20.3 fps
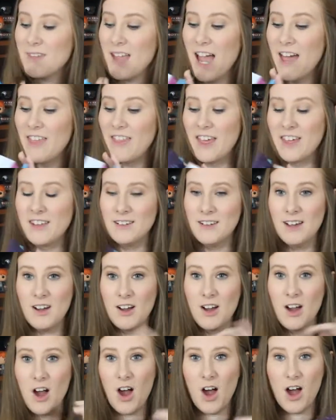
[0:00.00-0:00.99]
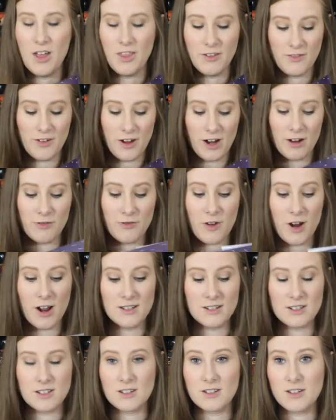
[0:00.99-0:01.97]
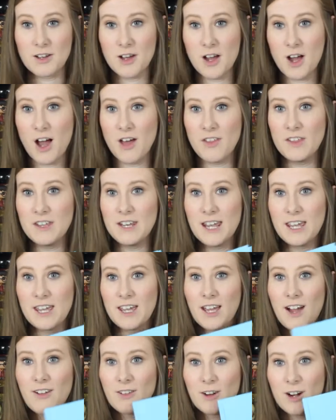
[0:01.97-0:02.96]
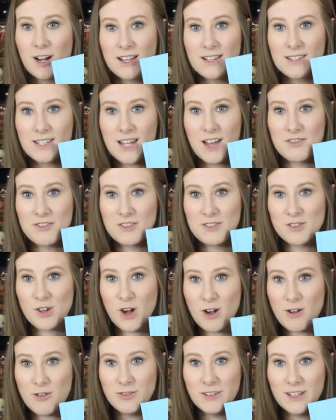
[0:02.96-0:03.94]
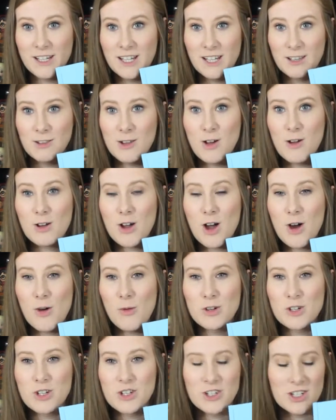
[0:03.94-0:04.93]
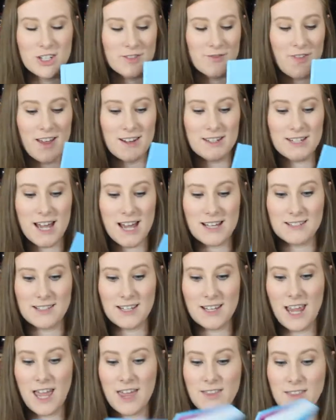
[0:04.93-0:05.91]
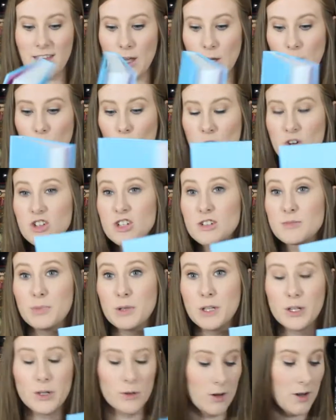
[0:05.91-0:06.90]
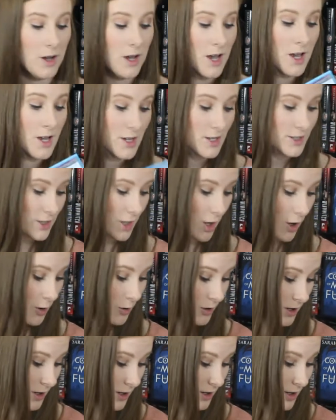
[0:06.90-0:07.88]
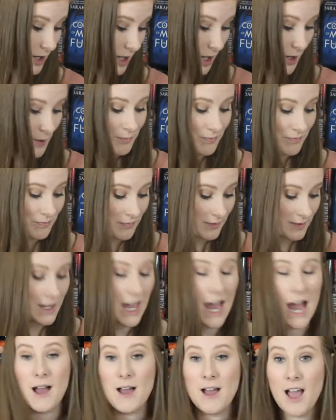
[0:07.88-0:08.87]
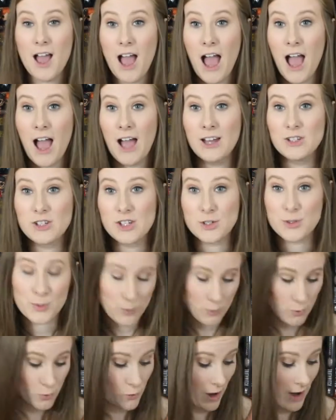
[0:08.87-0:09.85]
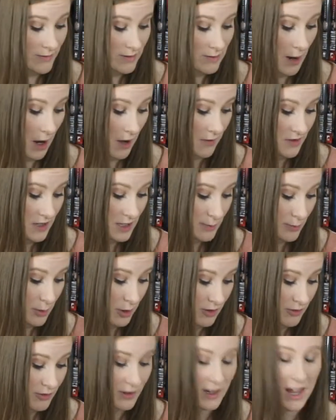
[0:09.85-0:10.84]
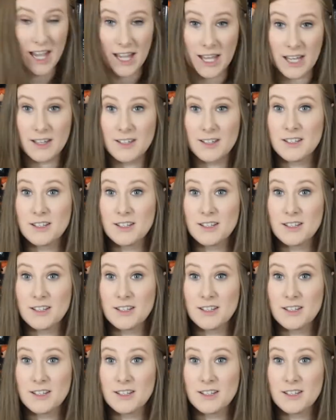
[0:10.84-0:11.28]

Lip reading: And then on the very front, on the naked cover, it's got the Starfleet logo, which is just fantastic, and that gorgeous blue. So, yeah, I just raved about this book for like